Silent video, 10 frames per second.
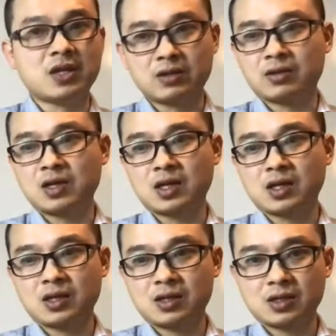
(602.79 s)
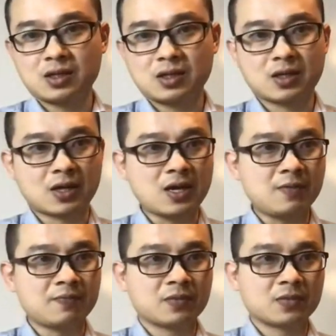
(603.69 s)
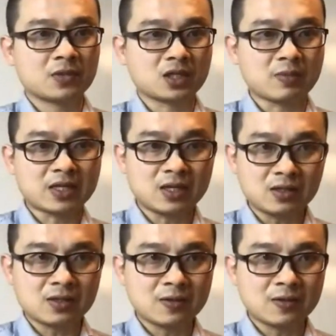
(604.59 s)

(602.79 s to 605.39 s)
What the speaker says: to kidney. Okay? Does it make sense?